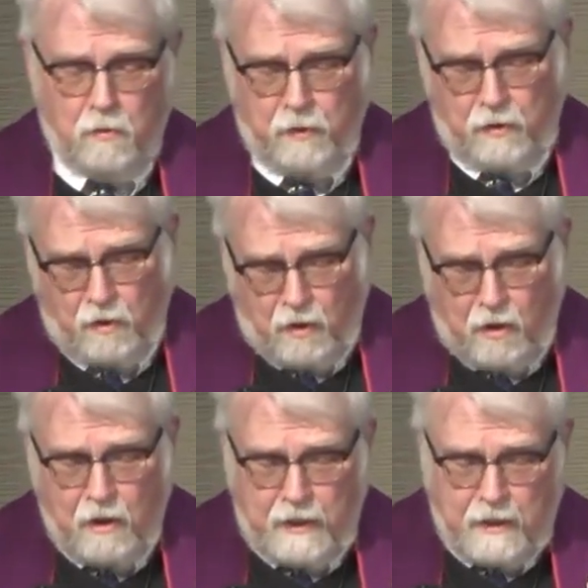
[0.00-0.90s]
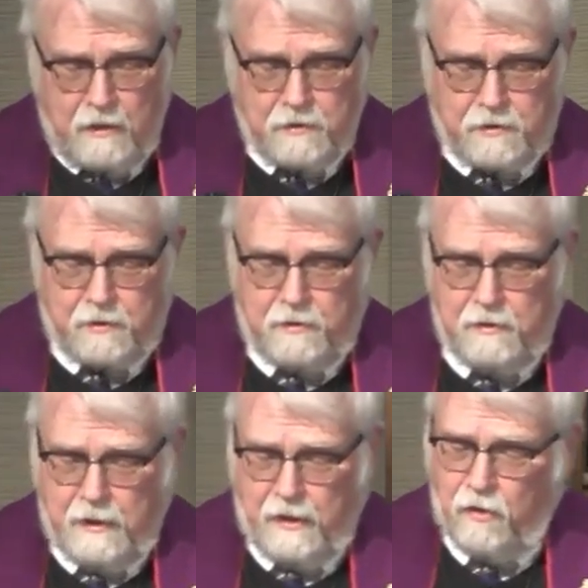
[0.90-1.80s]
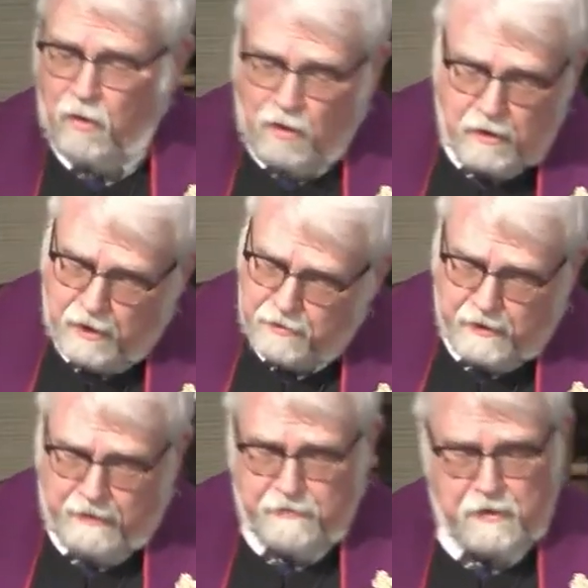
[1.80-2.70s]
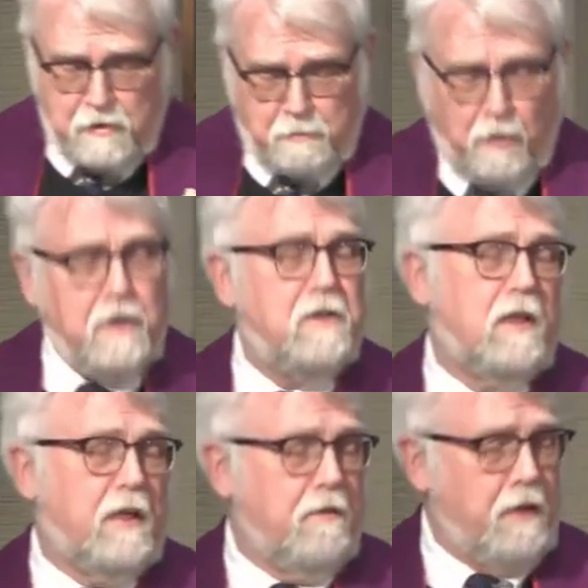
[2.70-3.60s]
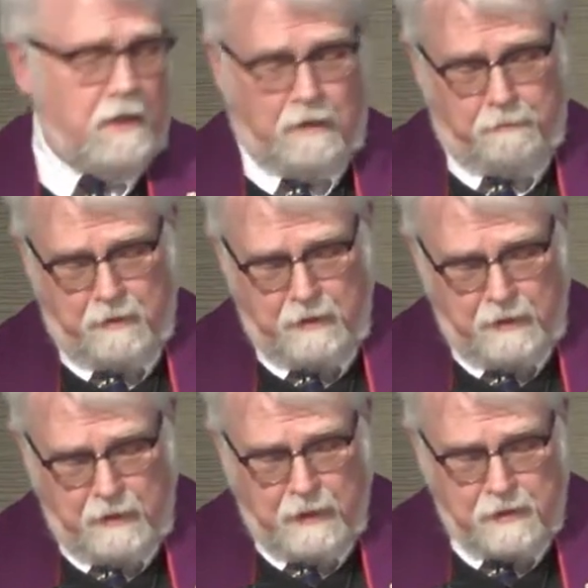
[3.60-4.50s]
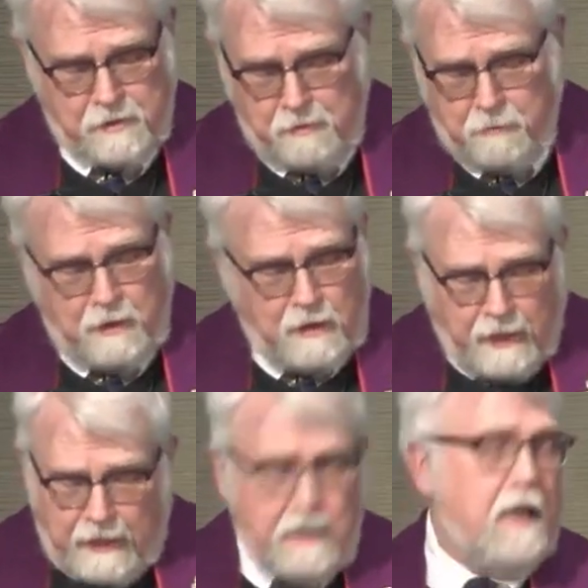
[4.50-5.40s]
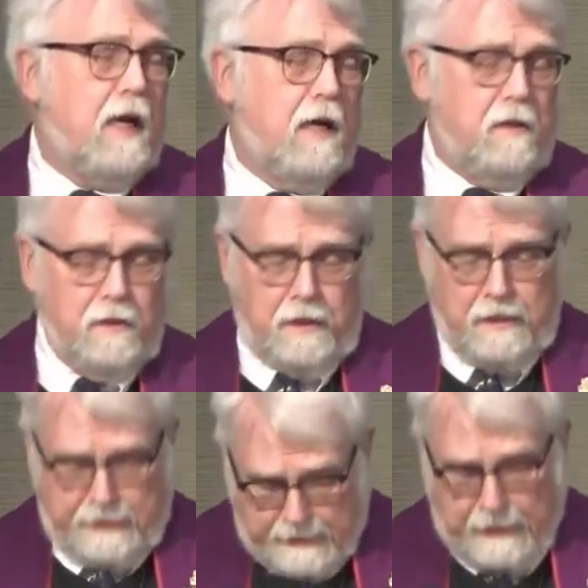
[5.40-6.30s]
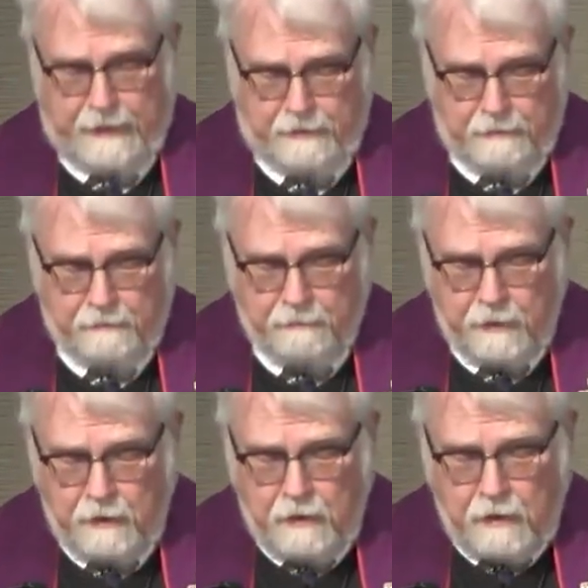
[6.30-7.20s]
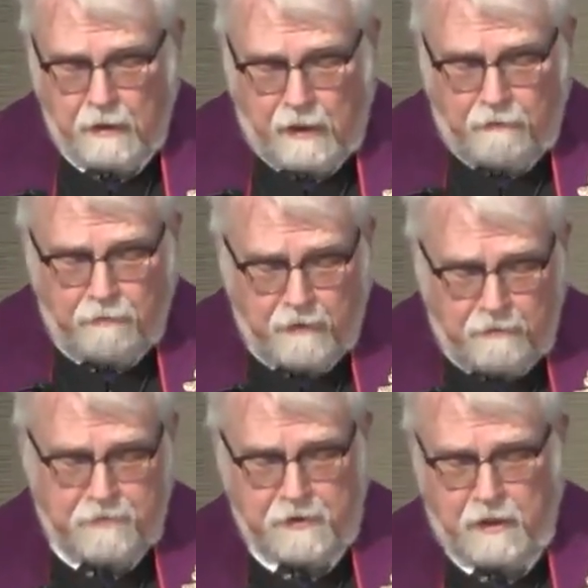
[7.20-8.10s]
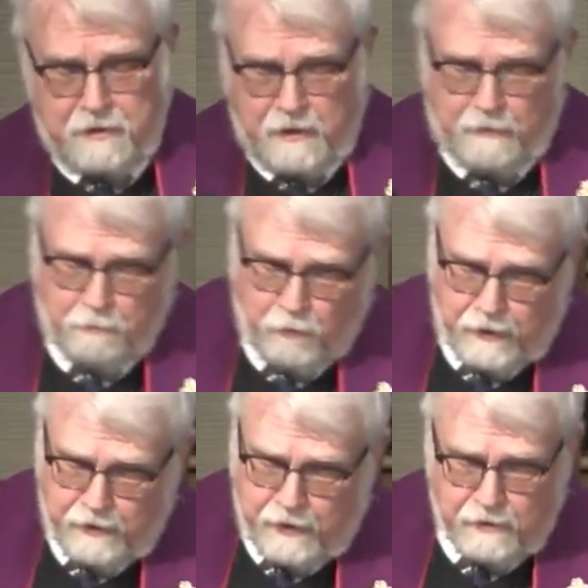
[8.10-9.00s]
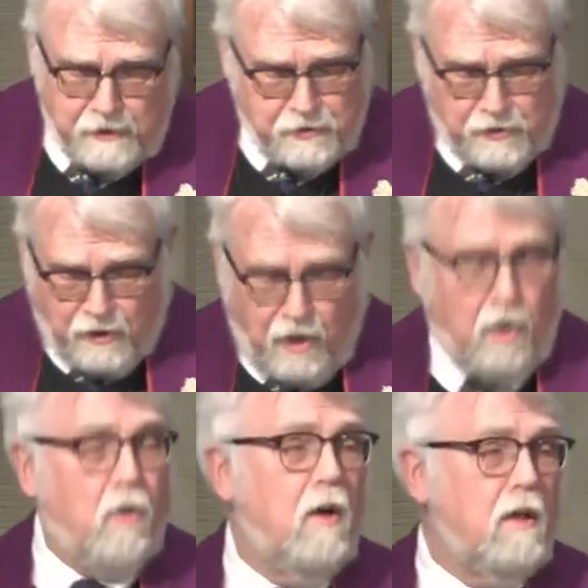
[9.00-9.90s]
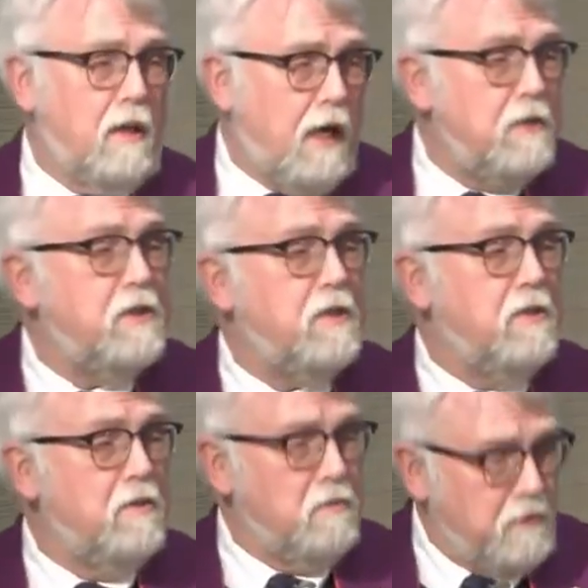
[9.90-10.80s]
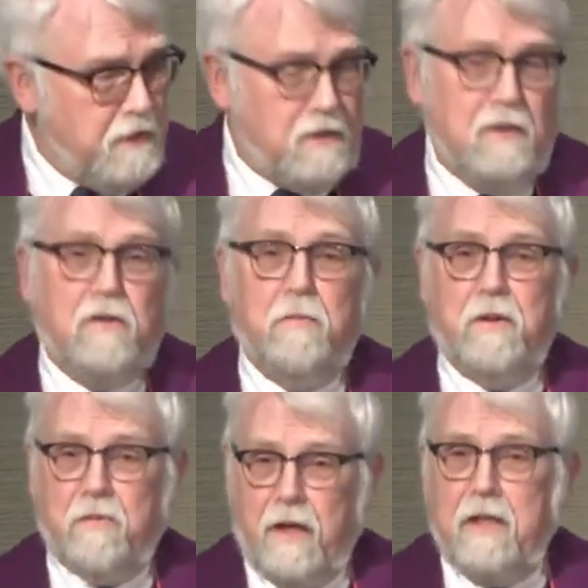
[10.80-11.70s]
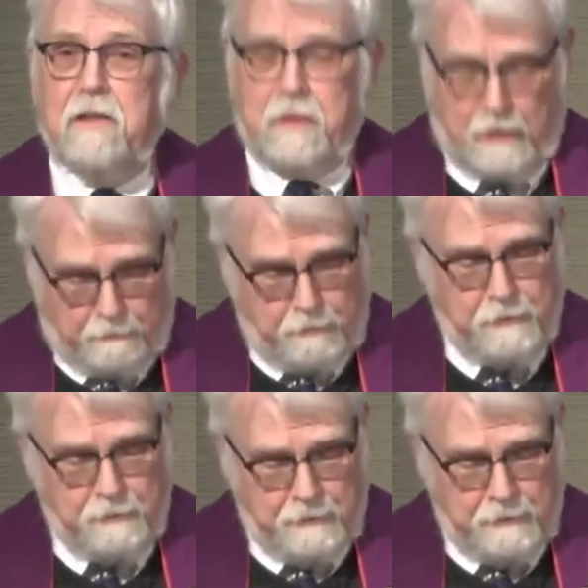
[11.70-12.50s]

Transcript: when all else and all other evidence points to giving up and simply laying down and dying. Love lifts us up when there is no logical reason to be raised up.